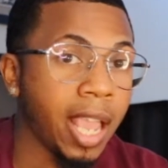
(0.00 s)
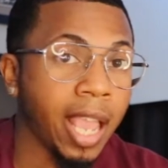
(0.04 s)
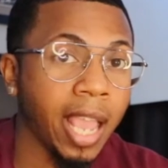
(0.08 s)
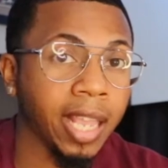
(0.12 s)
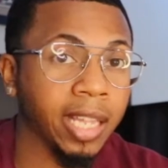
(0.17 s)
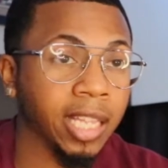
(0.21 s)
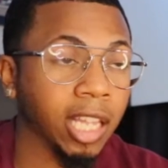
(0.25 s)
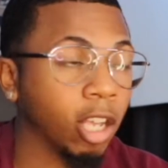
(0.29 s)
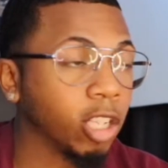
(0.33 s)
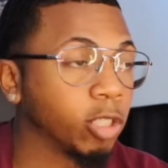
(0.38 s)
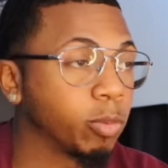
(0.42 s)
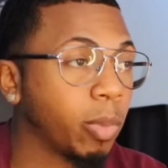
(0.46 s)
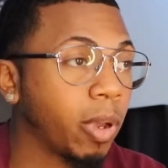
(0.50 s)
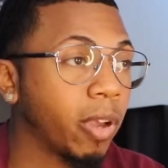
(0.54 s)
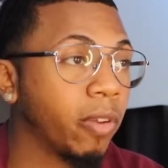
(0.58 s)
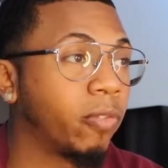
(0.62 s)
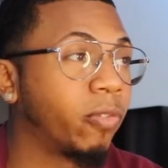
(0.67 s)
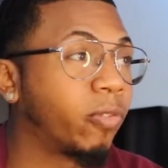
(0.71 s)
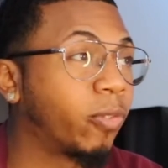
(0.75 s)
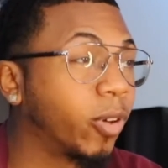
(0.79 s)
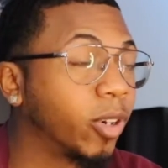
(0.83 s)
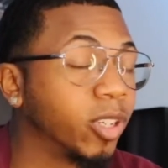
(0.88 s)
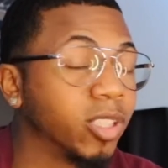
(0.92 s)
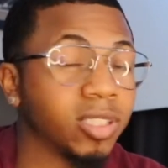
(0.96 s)
And that was my
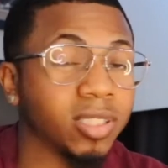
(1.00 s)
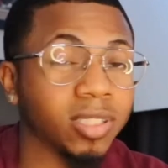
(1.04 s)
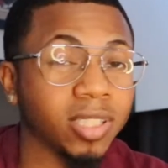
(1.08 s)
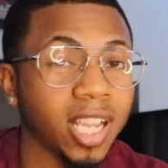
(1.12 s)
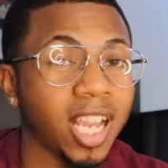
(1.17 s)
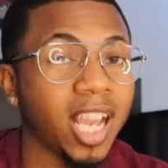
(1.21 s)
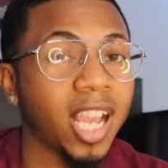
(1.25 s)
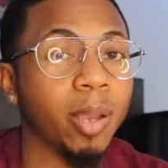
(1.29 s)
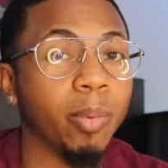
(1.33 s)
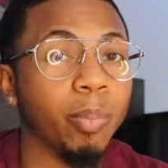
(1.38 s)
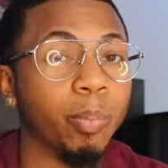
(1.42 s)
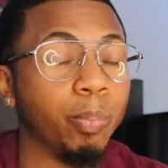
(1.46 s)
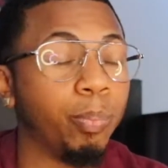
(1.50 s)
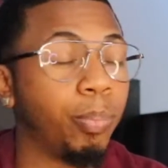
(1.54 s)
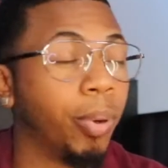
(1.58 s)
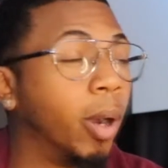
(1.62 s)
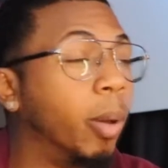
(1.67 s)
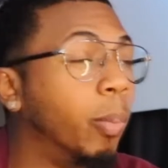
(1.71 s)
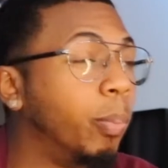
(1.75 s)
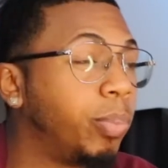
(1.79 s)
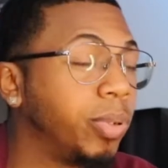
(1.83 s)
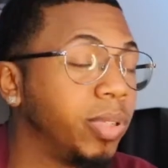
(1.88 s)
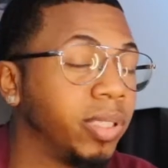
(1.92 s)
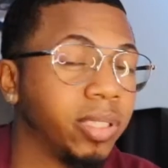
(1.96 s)
first time
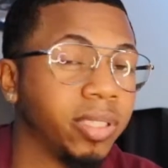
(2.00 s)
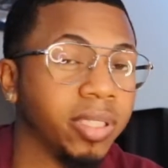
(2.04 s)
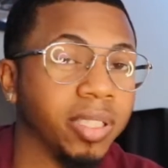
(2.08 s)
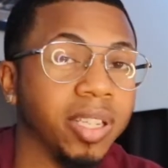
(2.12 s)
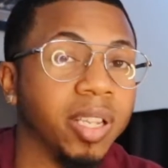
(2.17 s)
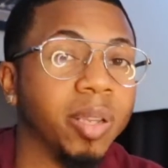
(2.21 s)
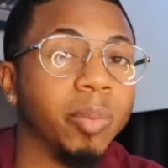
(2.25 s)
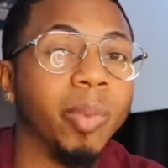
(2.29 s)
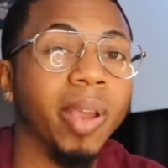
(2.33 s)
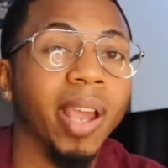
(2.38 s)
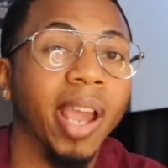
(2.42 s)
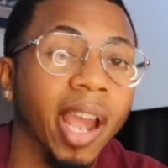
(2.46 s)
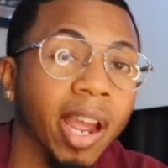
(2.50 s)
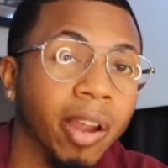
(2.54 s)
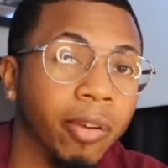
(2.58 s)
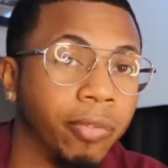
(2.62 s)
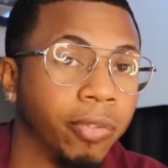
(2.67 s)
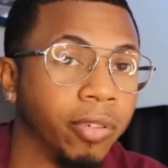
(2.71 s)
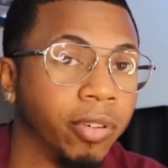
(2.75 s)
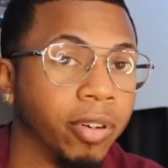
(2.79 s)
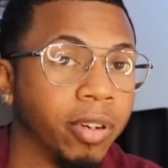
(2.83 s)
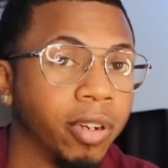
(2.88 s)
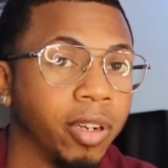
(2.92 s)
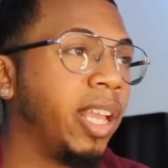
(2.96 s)
bumping to him
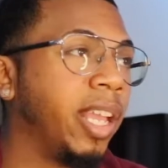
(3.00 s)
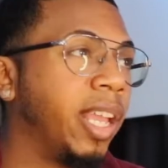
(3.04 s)
ever.